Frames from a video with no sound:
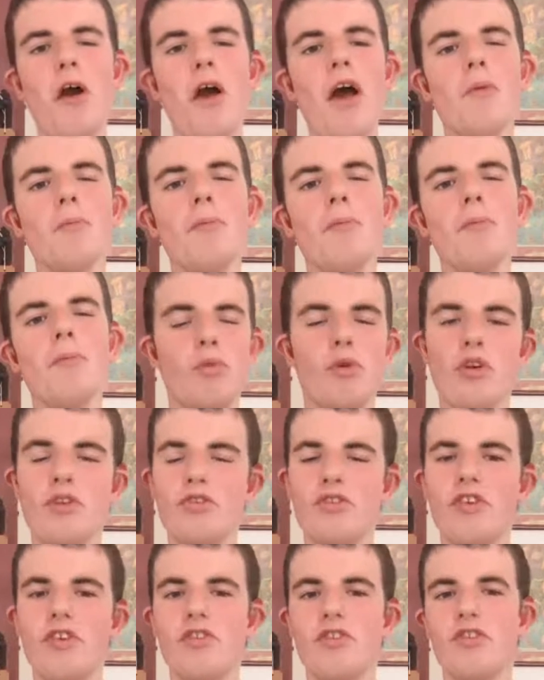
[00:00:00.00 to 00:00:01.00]
best
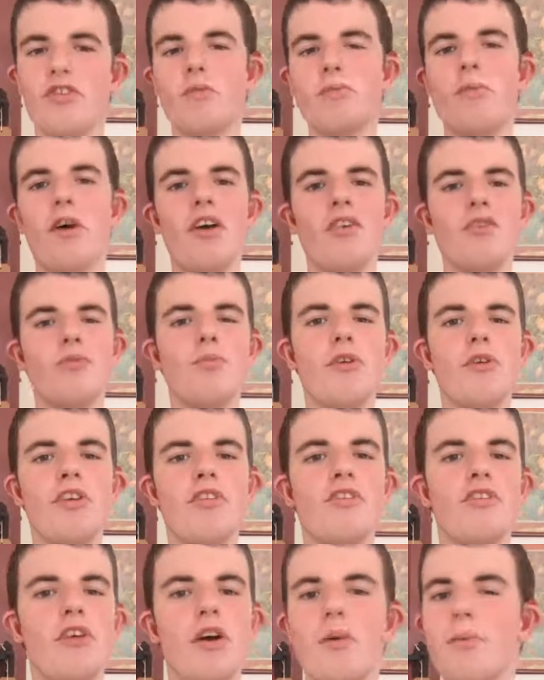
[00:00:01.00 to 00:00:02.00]
politician, best
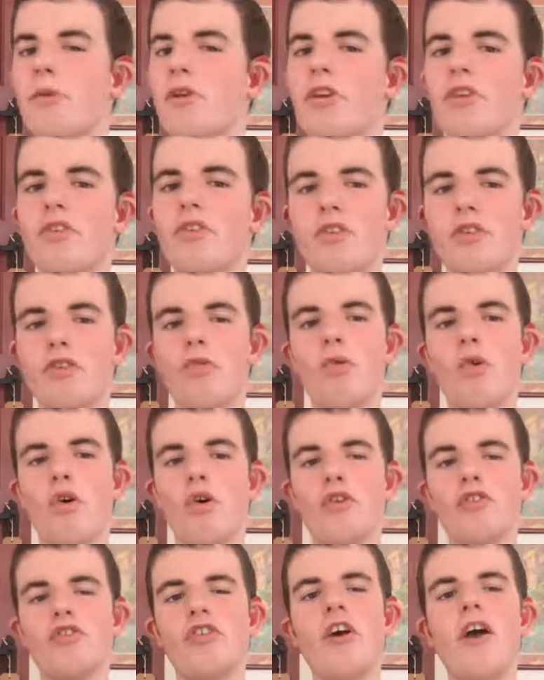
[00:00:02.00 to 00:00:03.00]
minister to
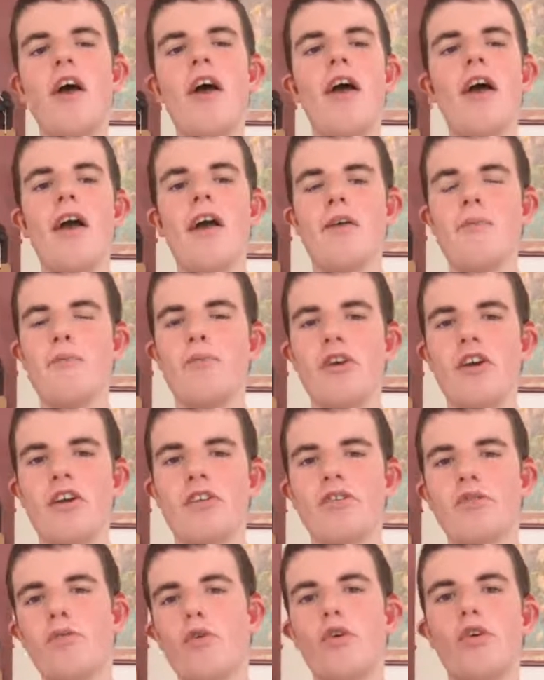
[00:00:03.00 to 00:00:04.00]
watch,
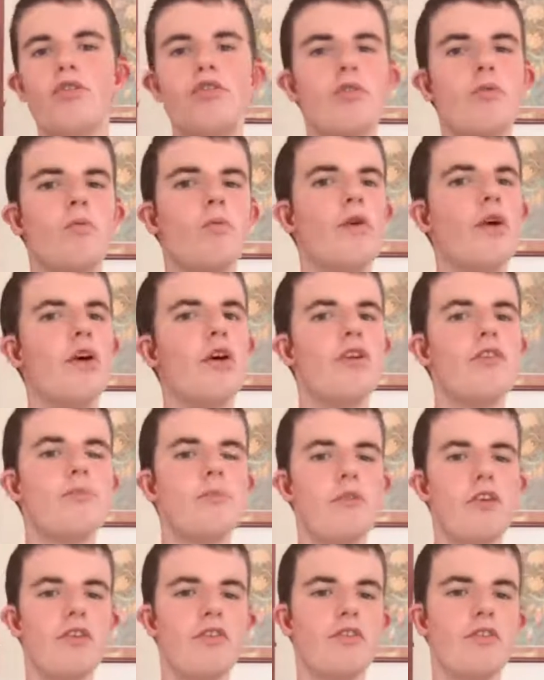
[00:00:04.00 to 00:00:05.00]
MP to watch, and worst
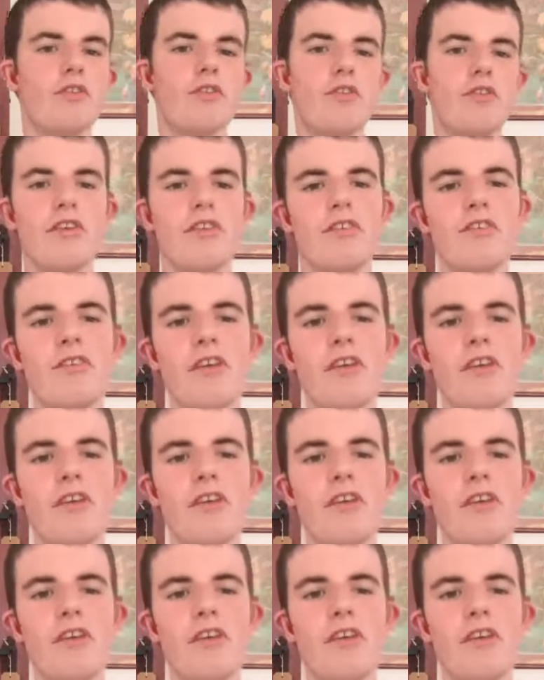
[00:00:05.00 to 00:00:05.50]
minister too.